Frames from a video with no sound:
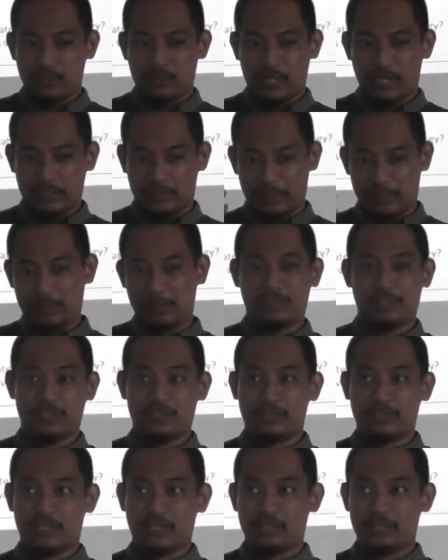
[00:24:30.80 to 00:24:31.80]
experimental
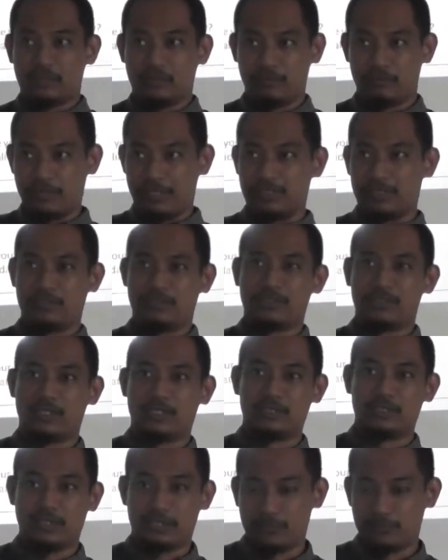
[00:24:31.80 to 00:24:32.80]
result or valid
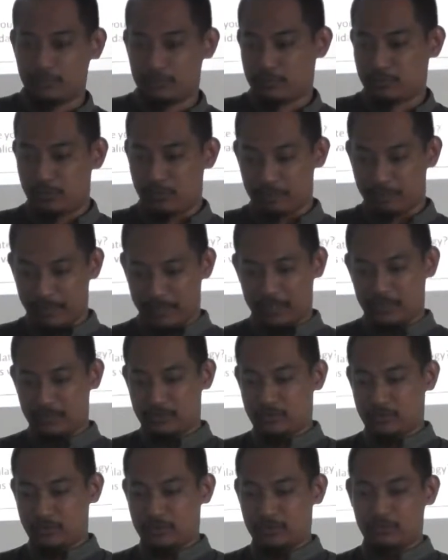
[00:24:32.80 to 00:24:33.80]
result that you
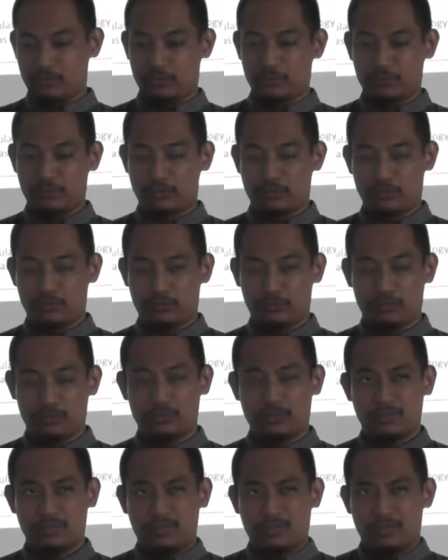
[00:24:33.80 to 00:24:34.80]
compare
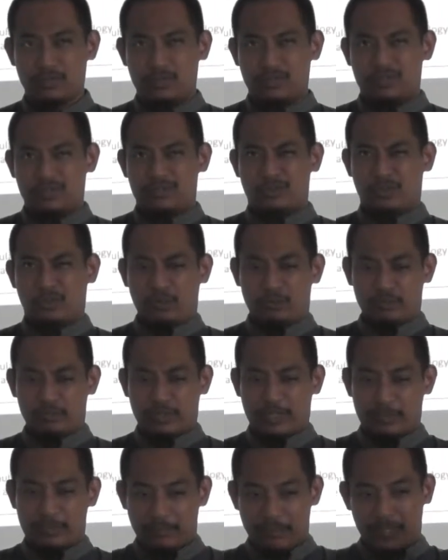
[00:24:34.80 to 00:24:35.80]
to
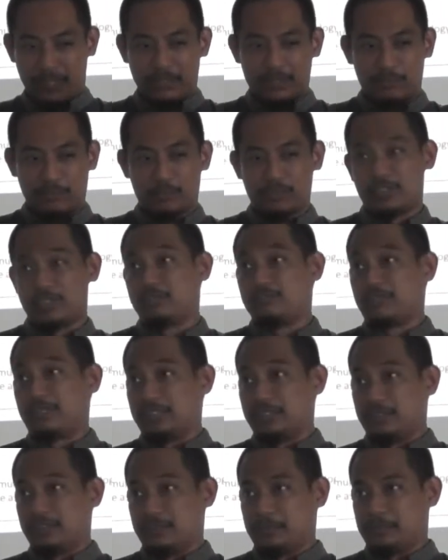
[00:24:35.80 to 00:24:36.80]
conclude that my simulation is
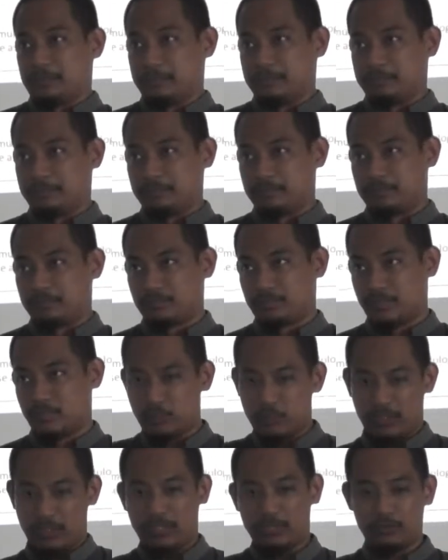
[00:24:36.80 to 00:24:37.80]
valid.
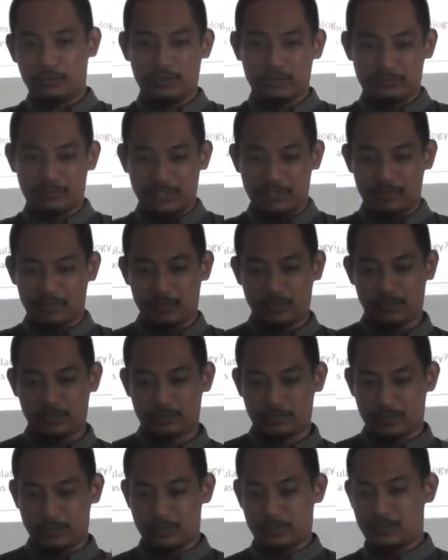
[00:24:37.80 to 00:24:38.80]
The way I do is valid
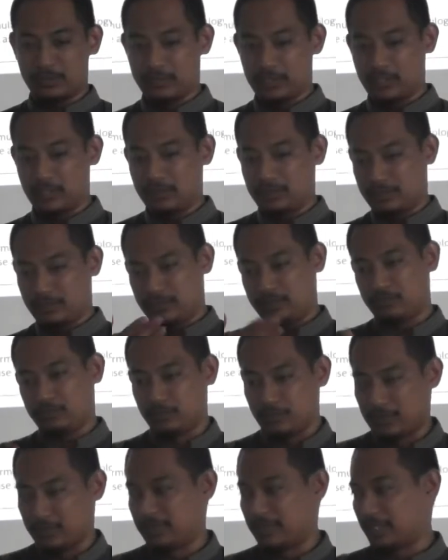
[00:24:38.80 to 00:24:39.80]
because the result
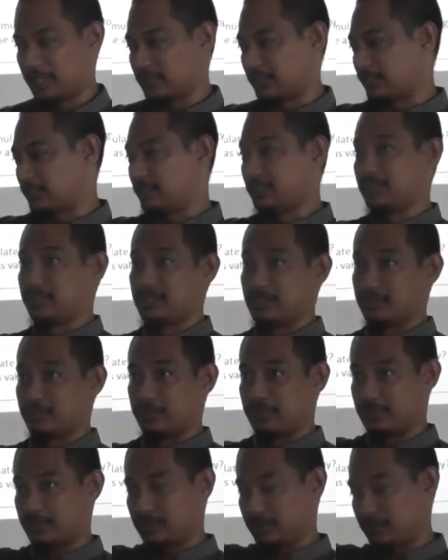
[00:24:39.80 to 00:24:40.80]
will be exactly the same
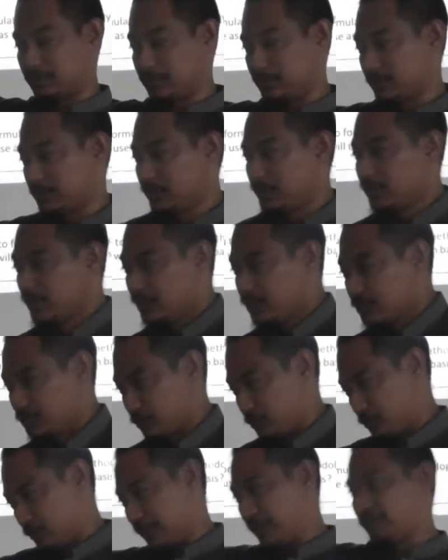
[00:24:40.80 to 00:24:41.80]
as theirs.
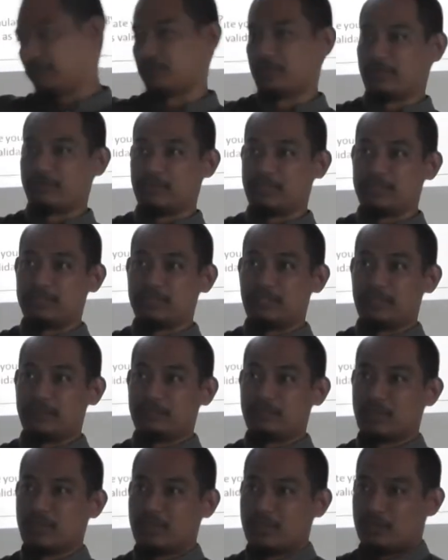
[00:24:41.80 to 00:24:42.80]
So you have to have that
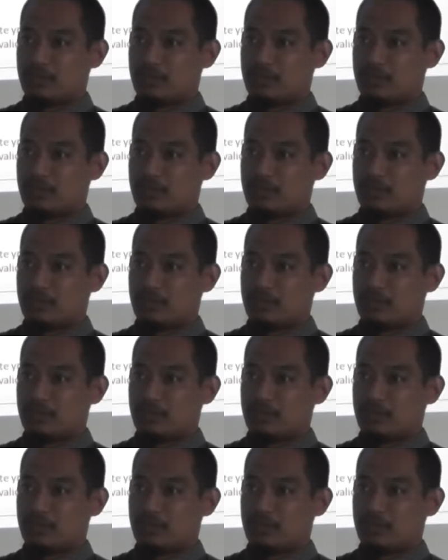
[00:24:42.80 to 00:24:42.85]
result.